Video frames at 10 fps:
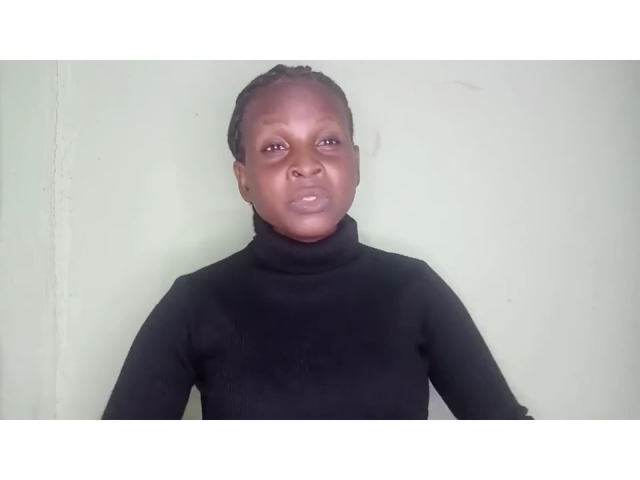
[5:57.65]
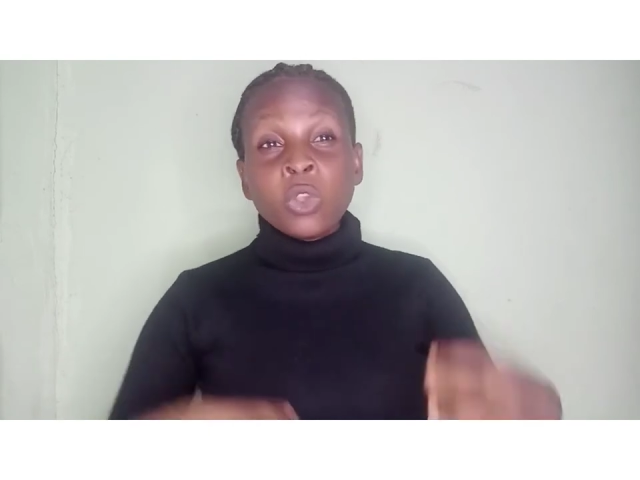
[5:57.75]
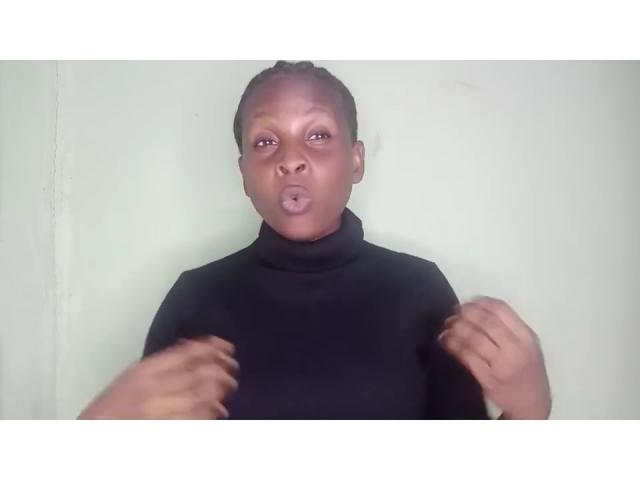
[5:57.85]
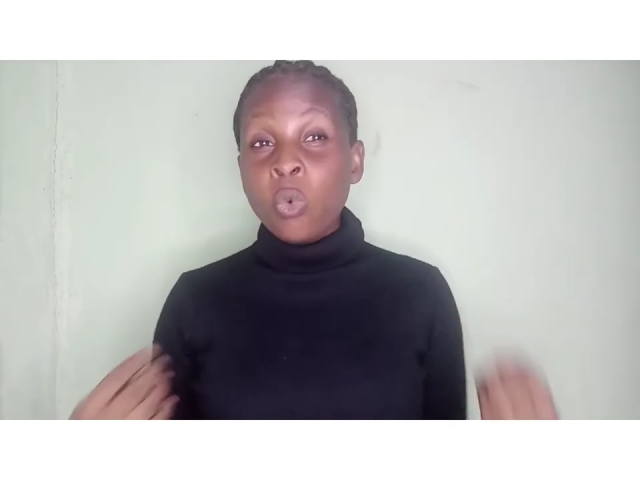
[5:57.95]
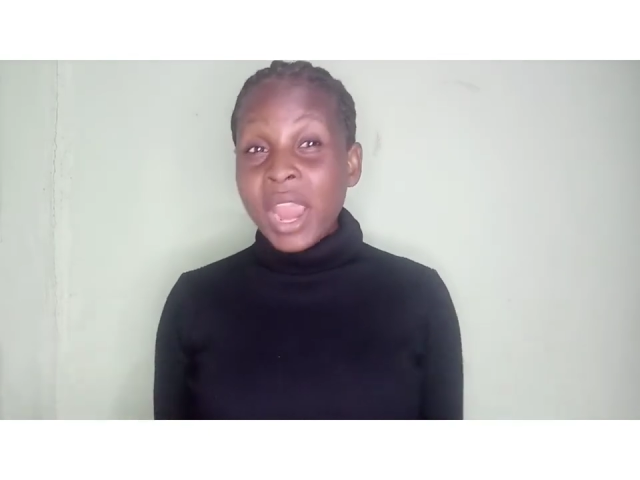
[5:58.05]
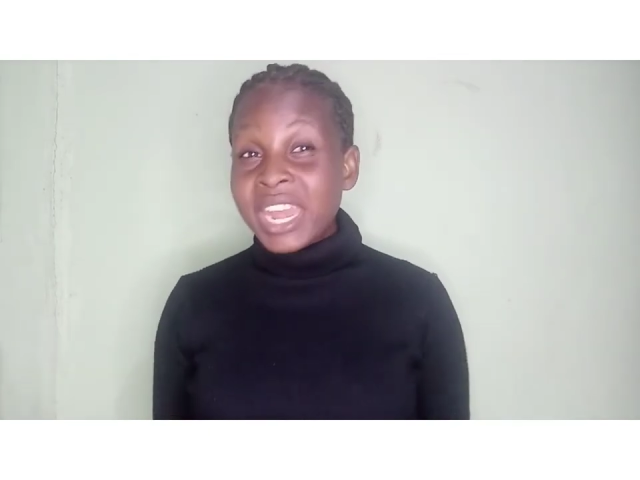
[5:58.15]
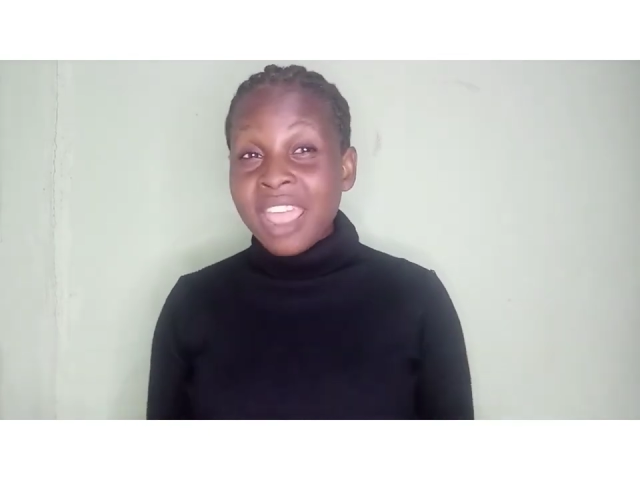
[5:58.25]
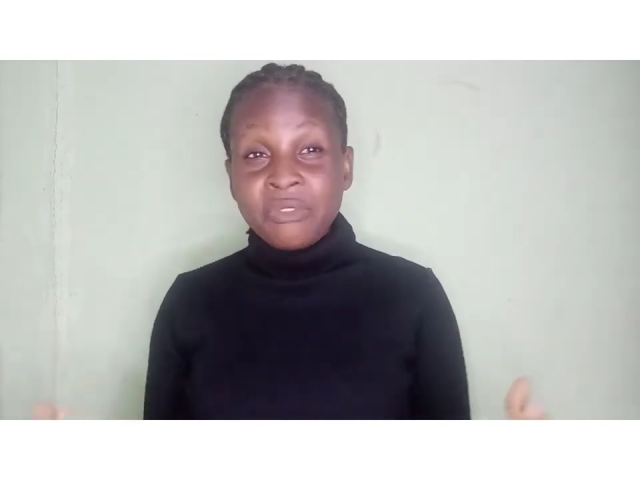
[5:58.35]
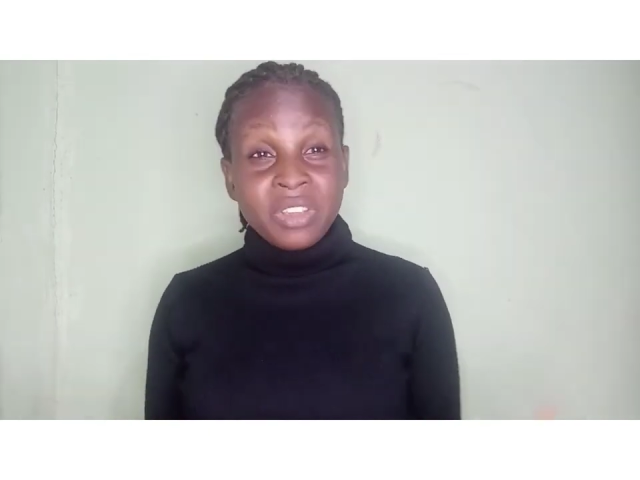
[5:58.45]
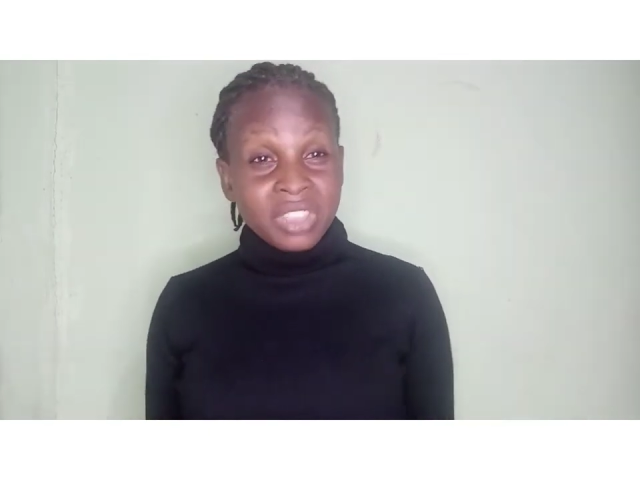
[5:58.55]
when
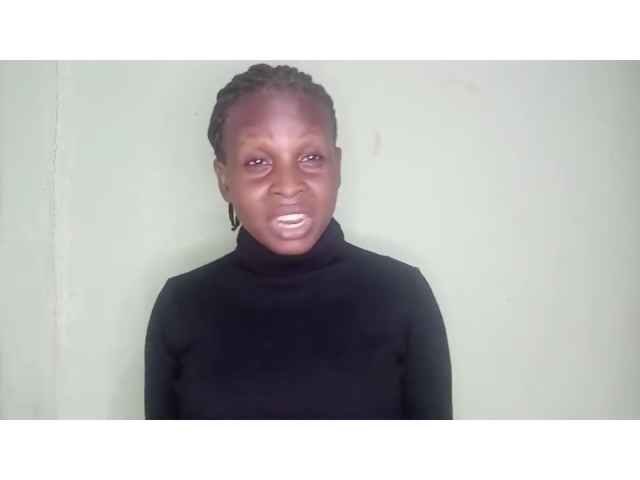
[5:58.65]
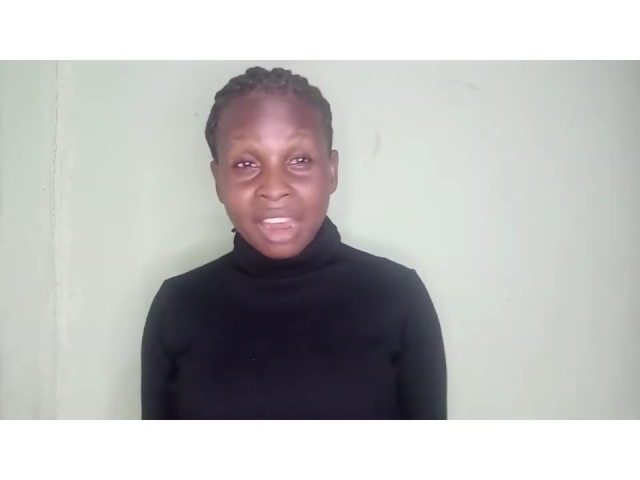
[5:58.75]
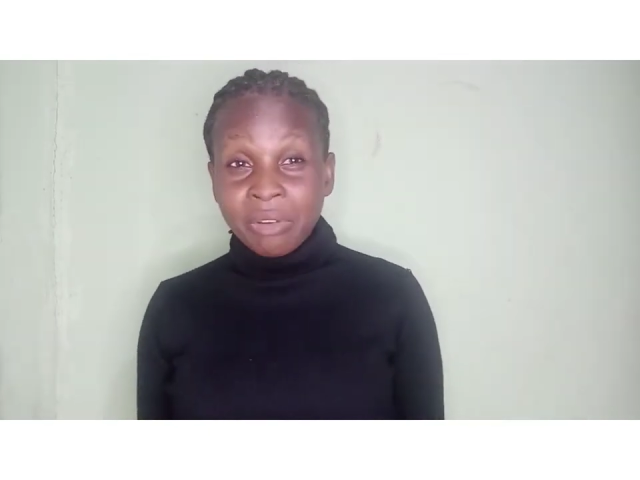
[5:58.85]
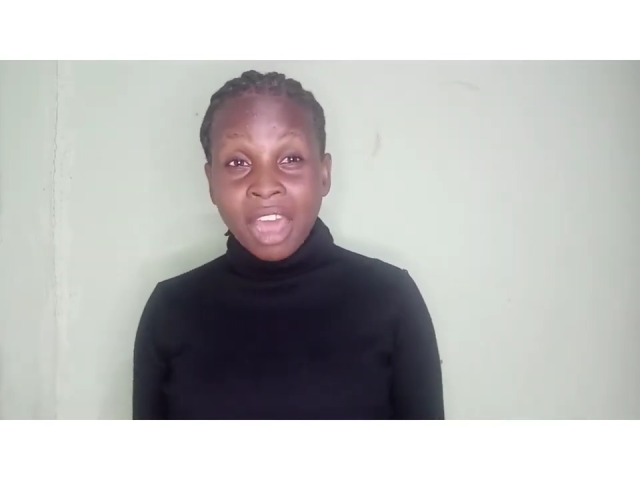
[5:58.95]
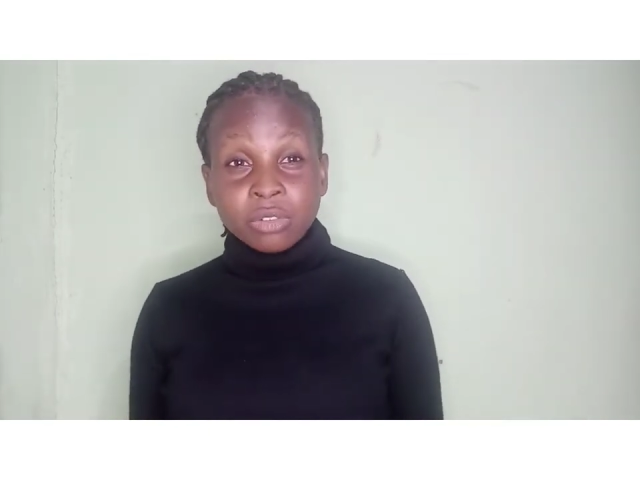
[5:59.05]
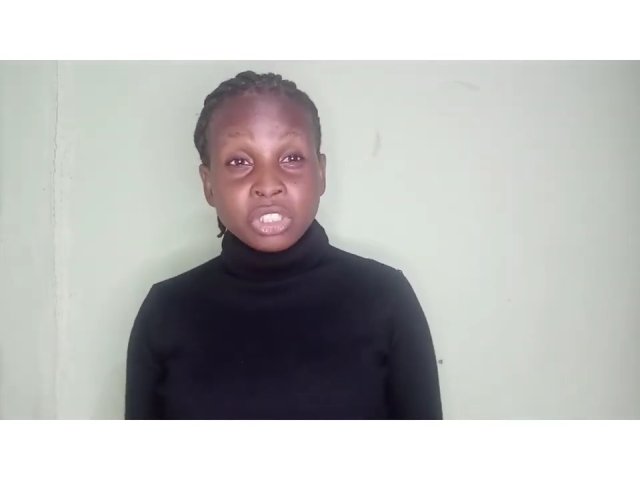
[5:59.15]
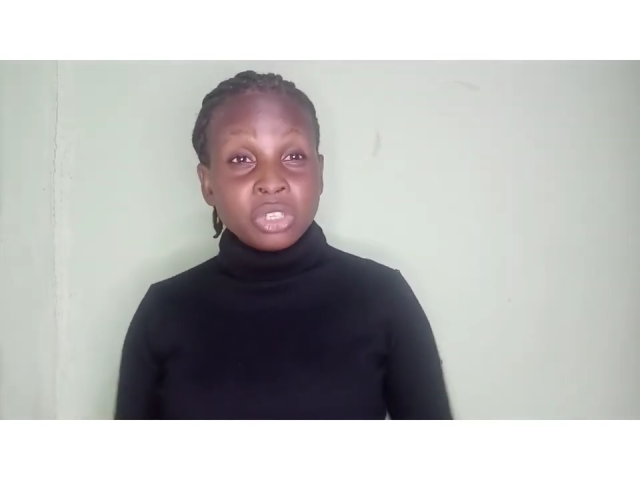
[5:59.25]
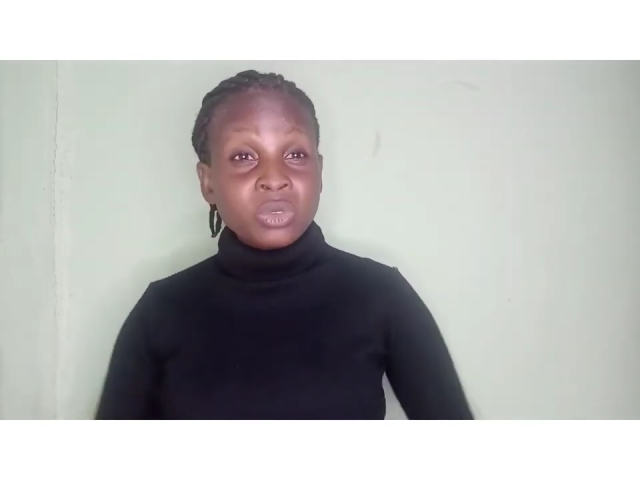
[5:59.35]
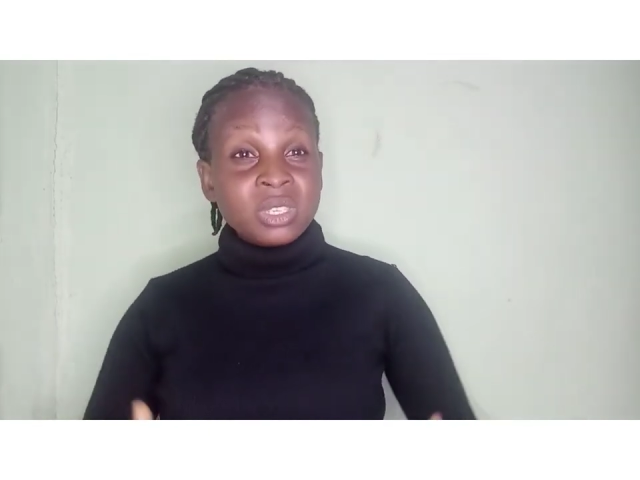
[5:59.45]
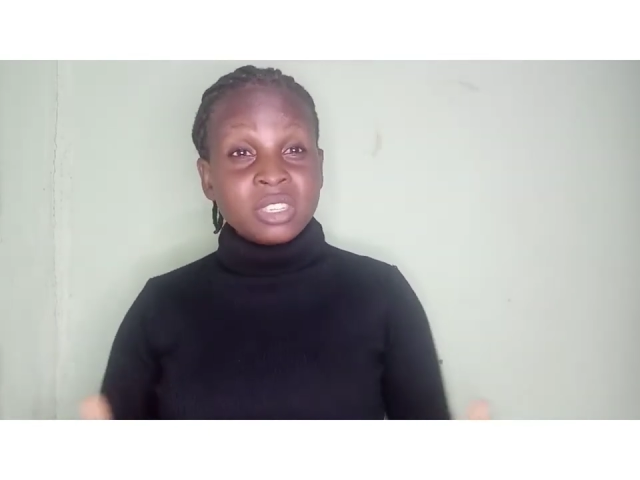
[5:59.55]
everything around you
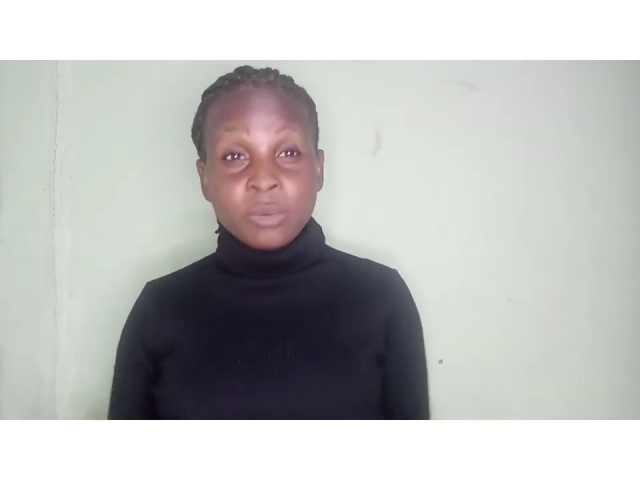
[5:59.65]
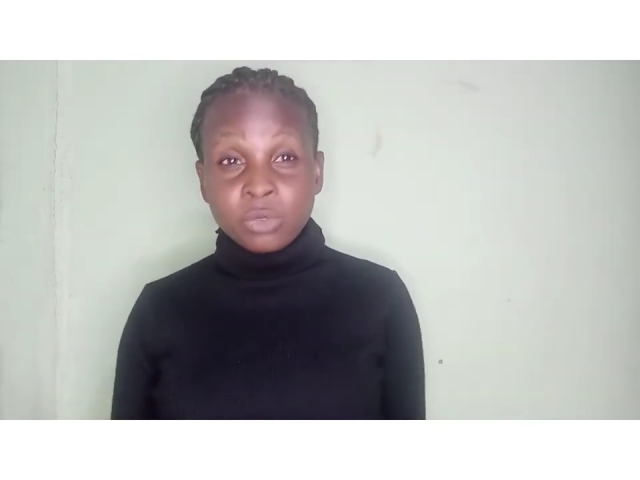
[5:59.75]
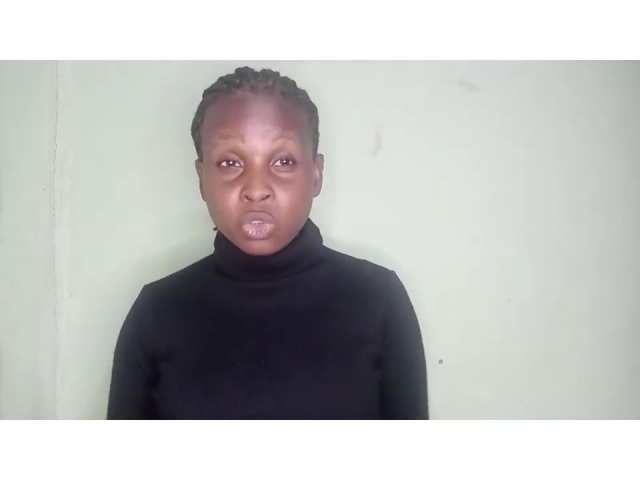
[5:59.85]
seems to